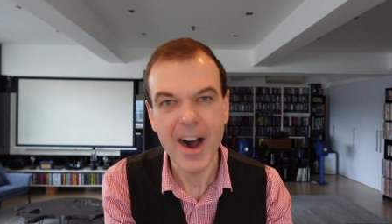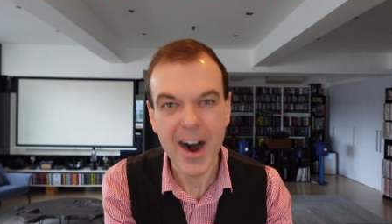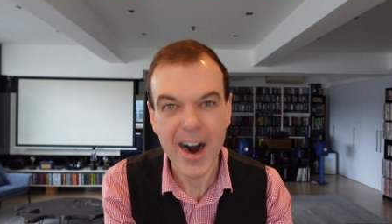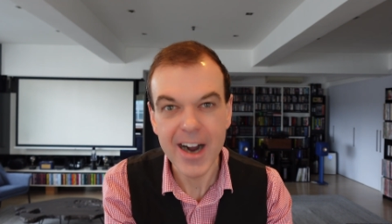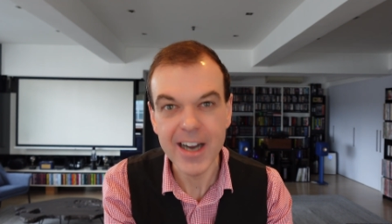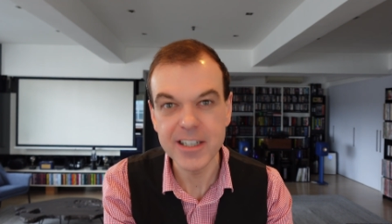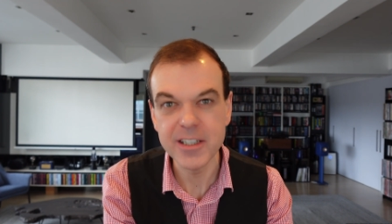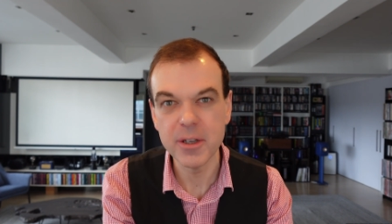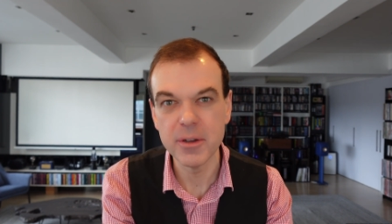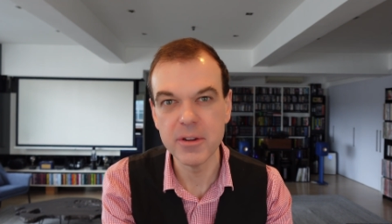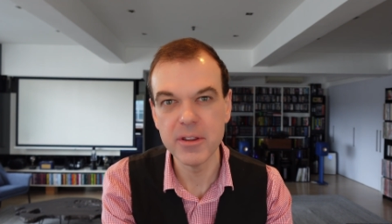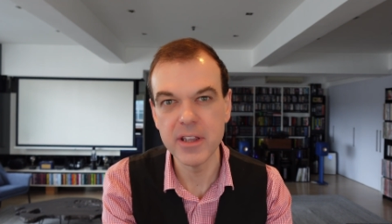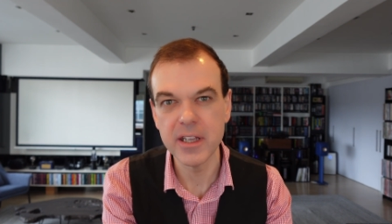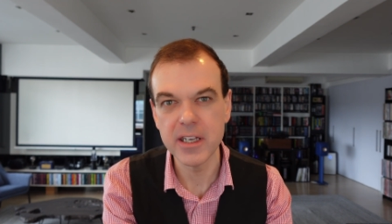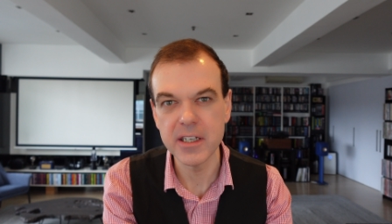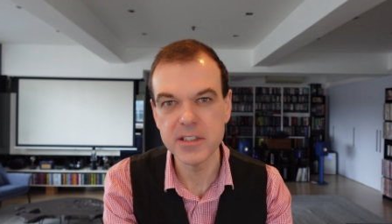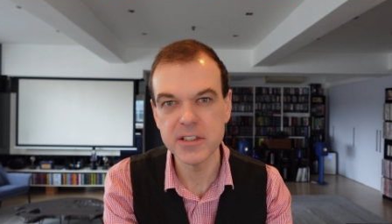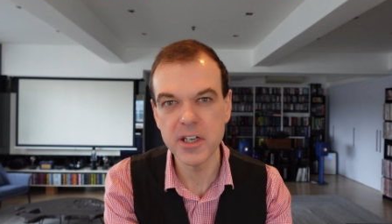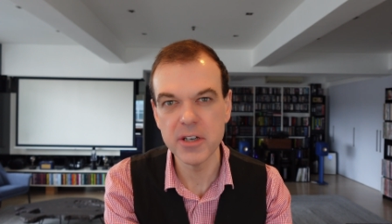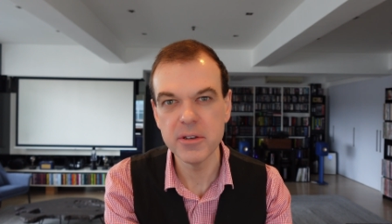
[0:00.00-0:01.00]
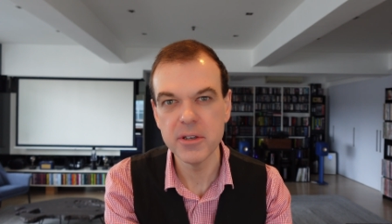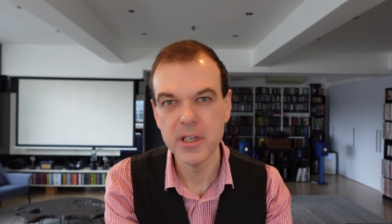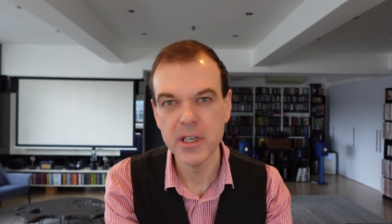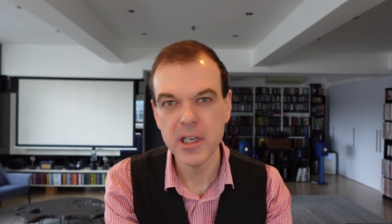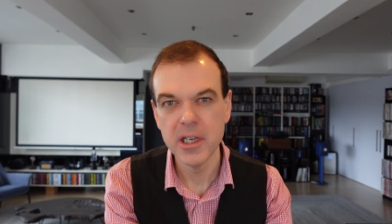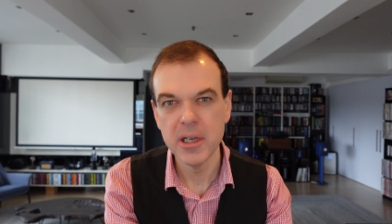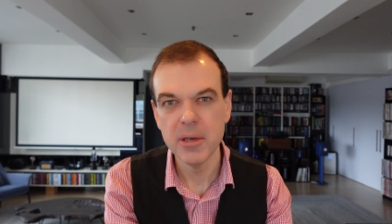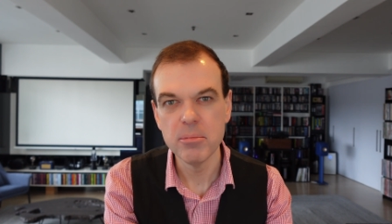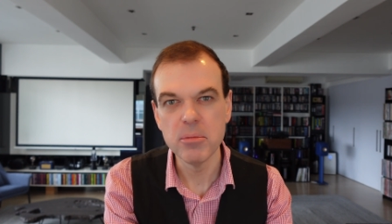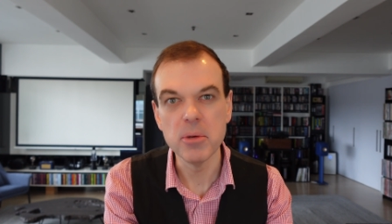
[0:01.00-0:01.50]
I don't think so,
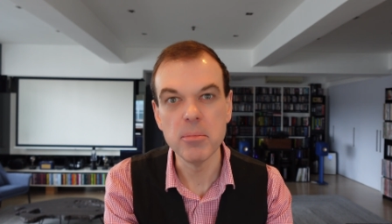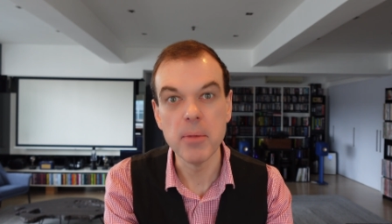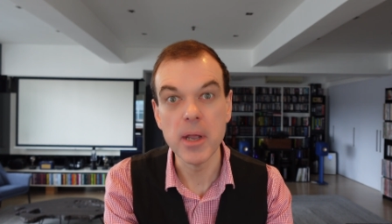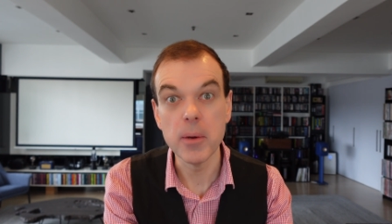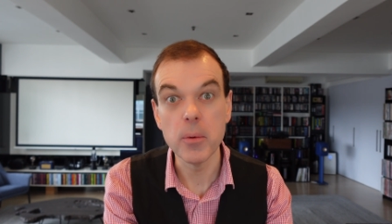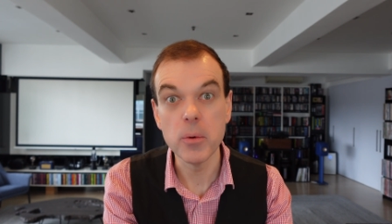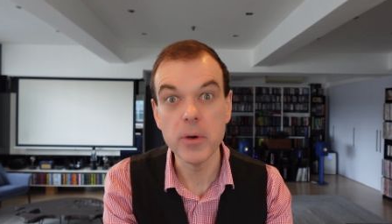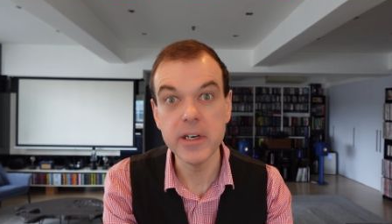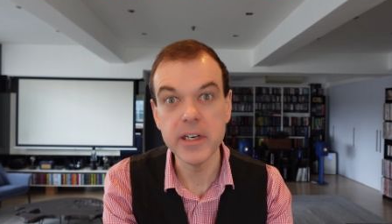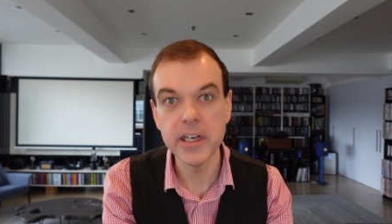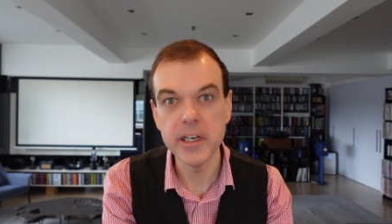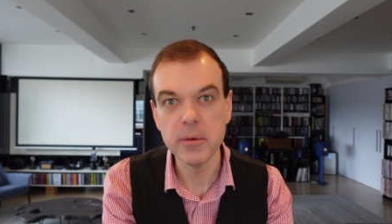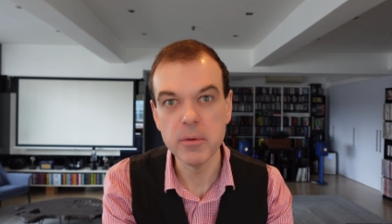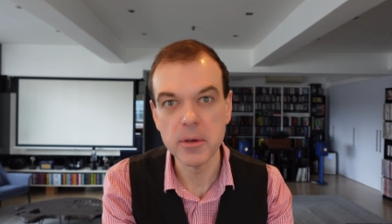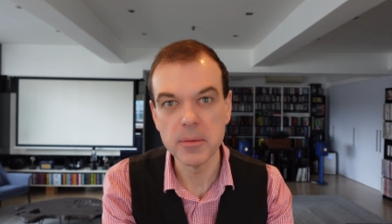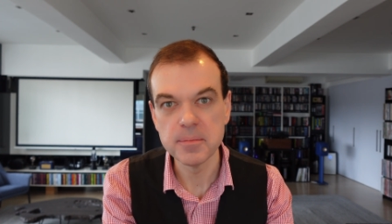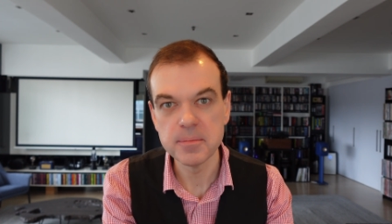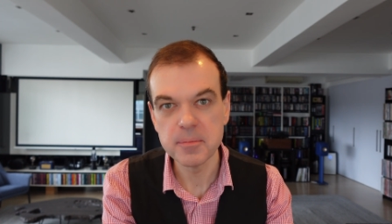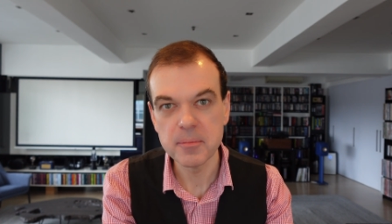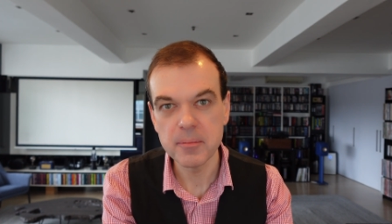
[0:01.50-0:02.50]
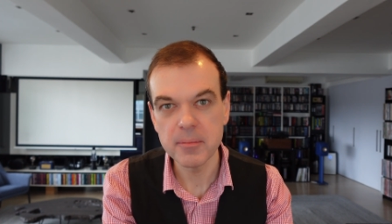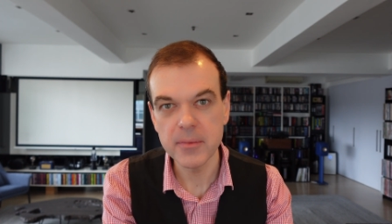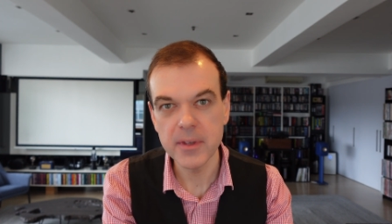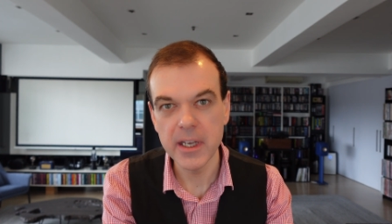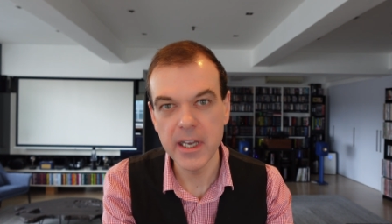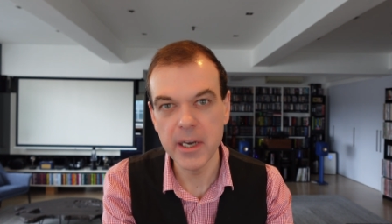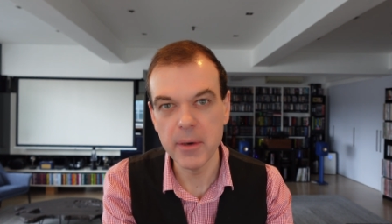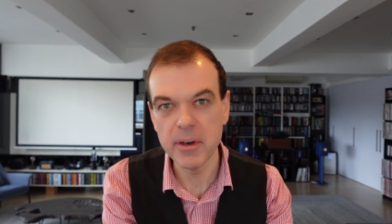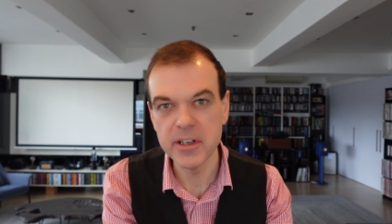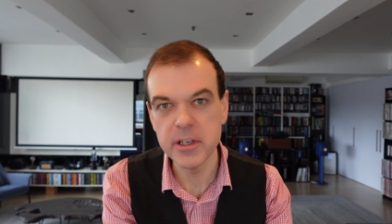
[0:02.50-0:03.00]
but maybe we need one.
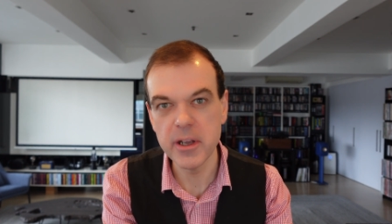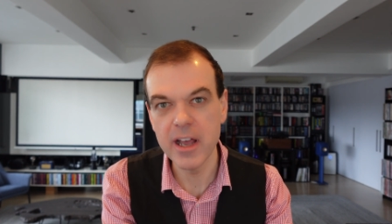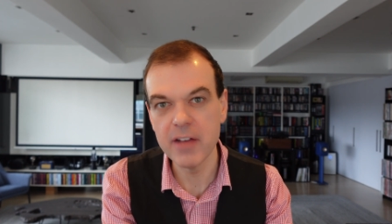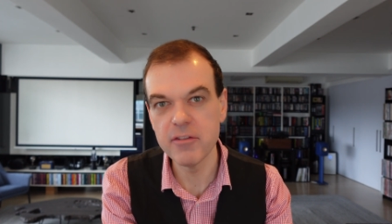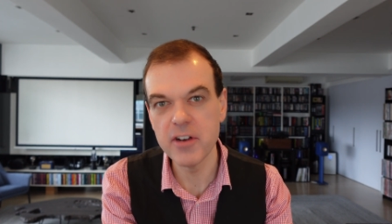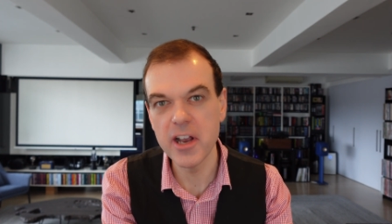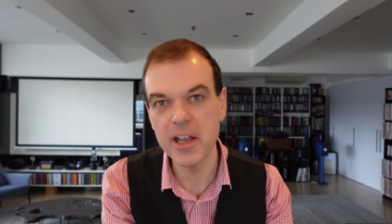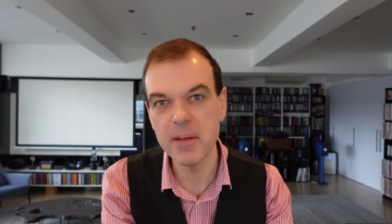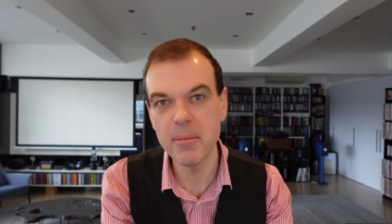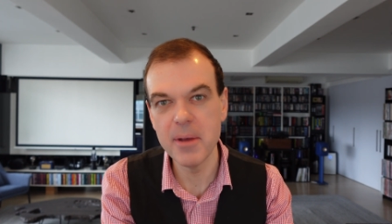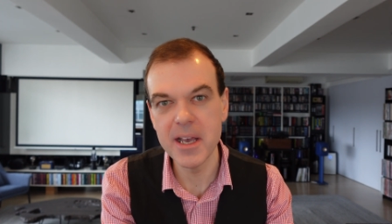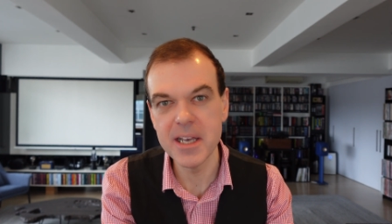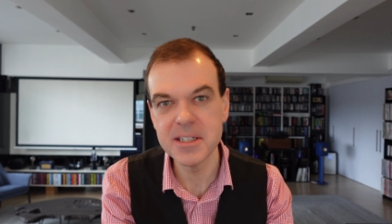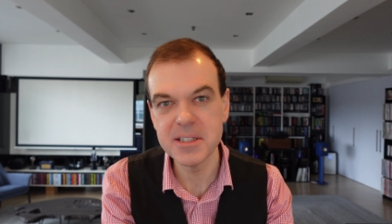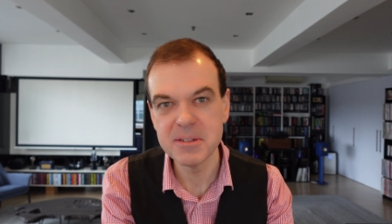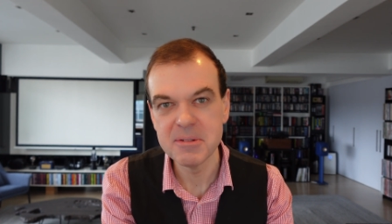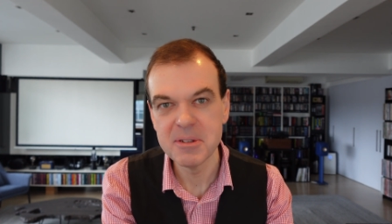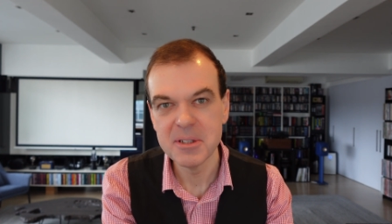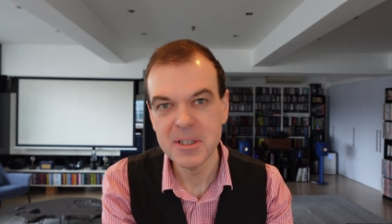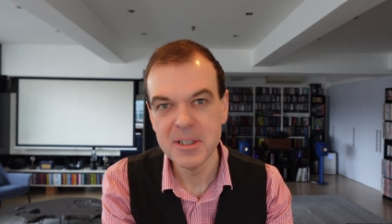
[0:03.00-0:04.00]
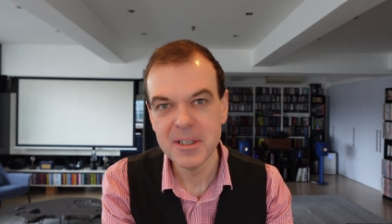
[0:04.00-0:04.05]
Anyway, don't have nightmares.